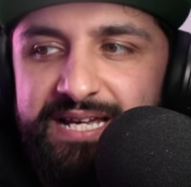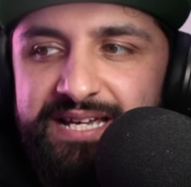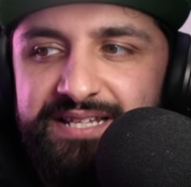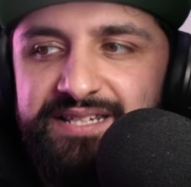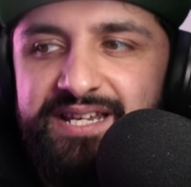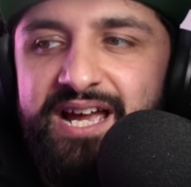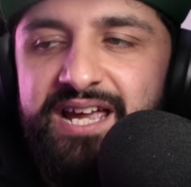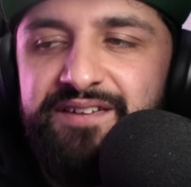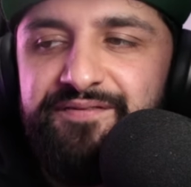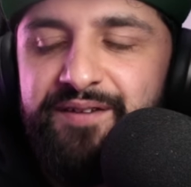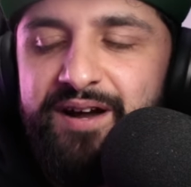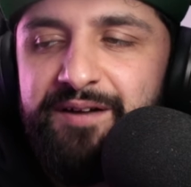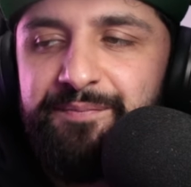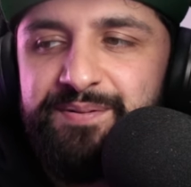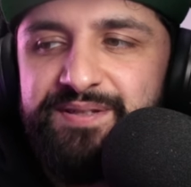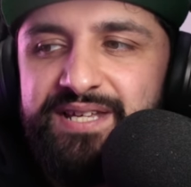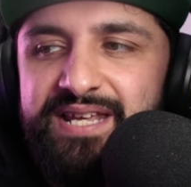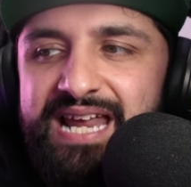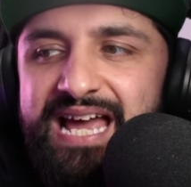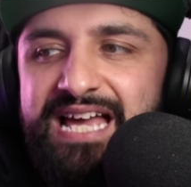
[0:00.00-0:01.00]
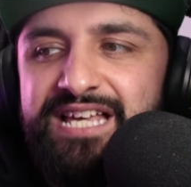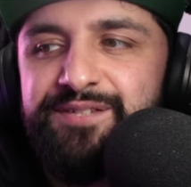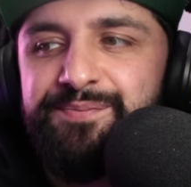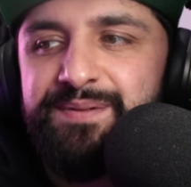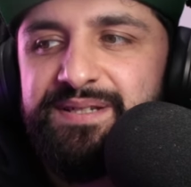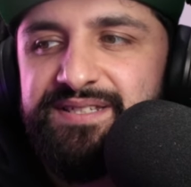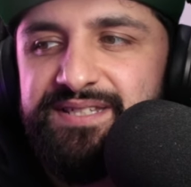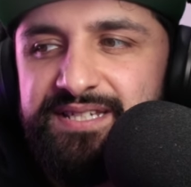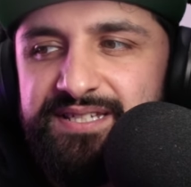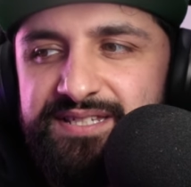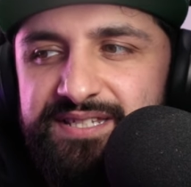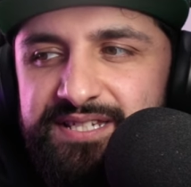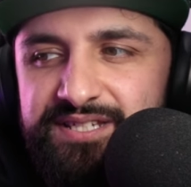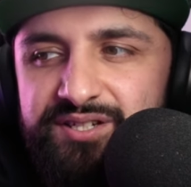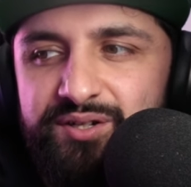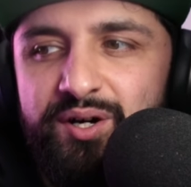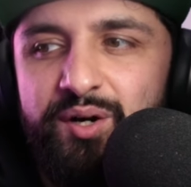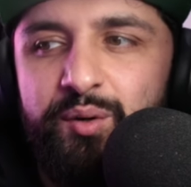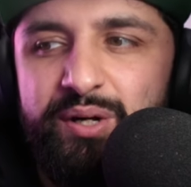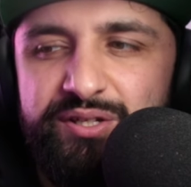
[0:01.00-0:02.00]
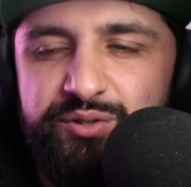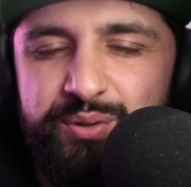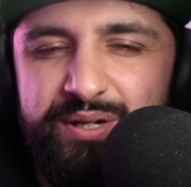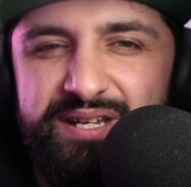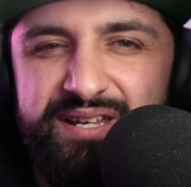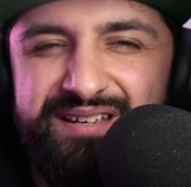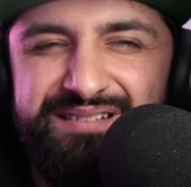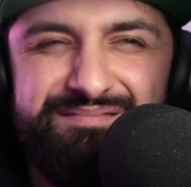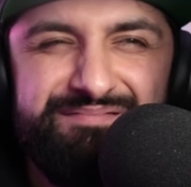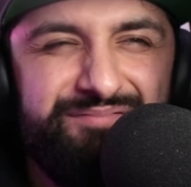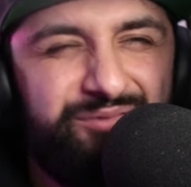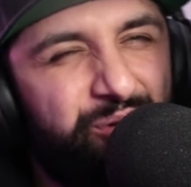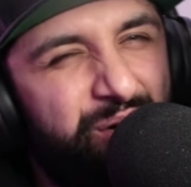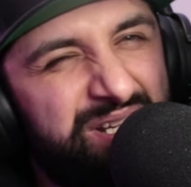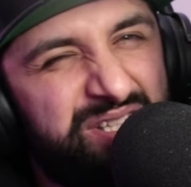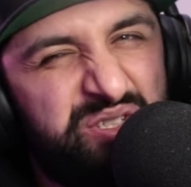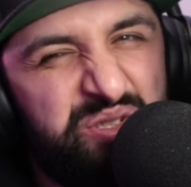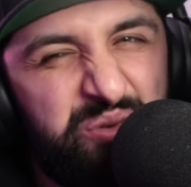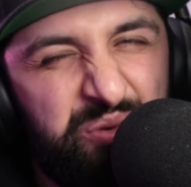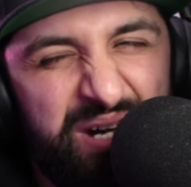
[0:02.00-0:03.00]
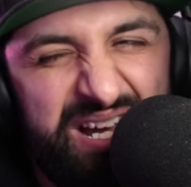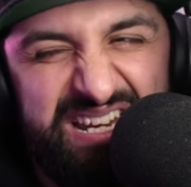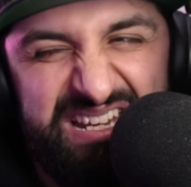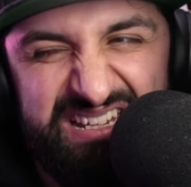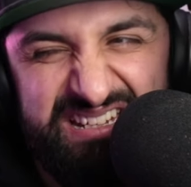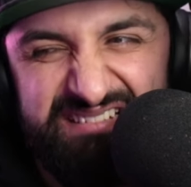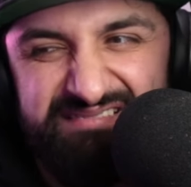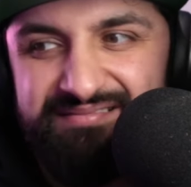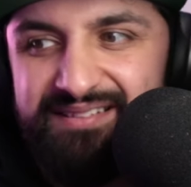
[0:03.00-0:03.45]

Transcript: 95% has been 60 to 120. 120?